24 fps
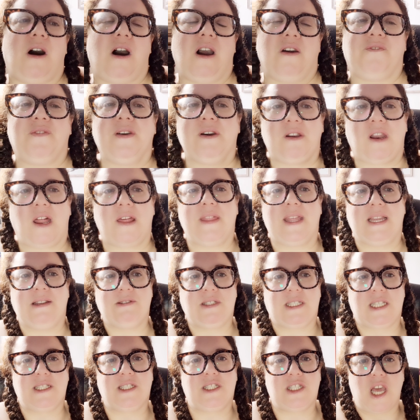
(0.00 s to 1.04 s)
I feel like there
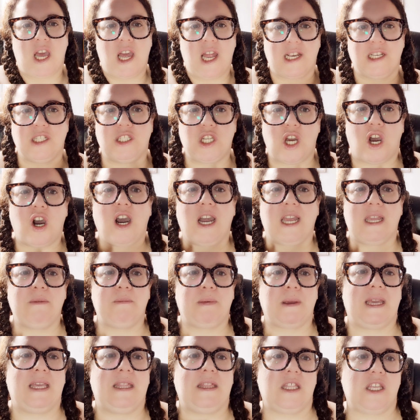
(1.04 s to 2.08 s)
is a certain type
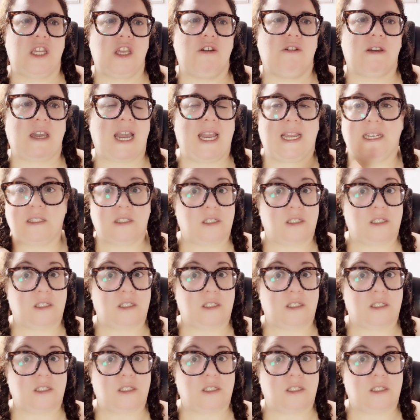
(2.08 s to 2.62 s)
in the UK.